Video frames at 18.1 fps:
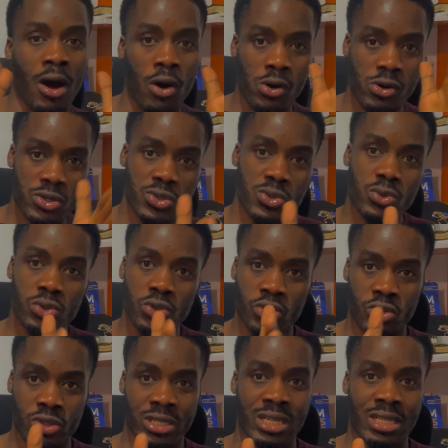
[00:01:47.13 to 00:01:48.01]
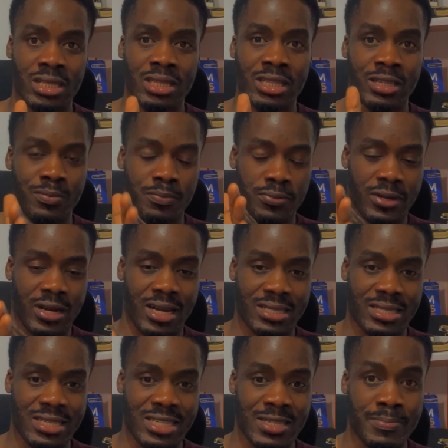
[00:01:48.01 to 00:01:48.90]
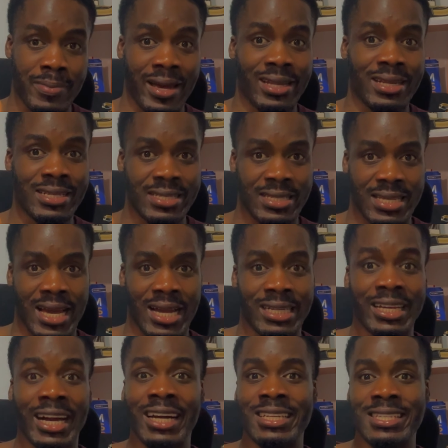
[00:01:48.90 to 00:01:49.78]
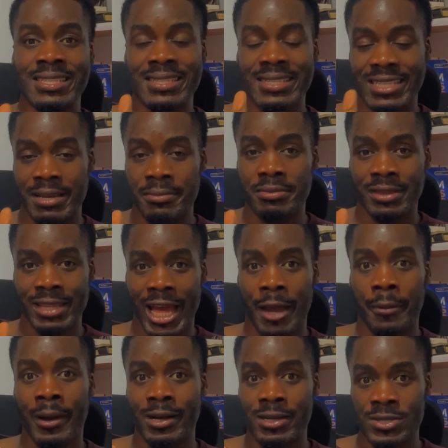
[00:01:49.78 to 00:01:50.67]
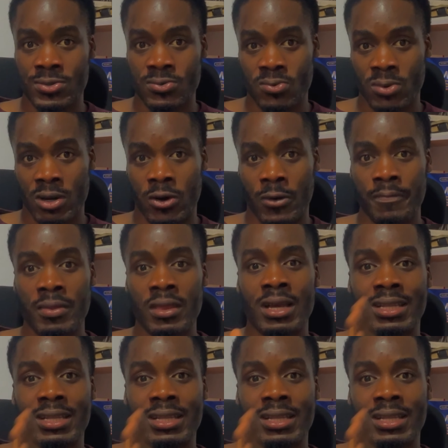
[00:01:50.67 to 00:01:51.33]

also doing the practice by the side at the same time as well.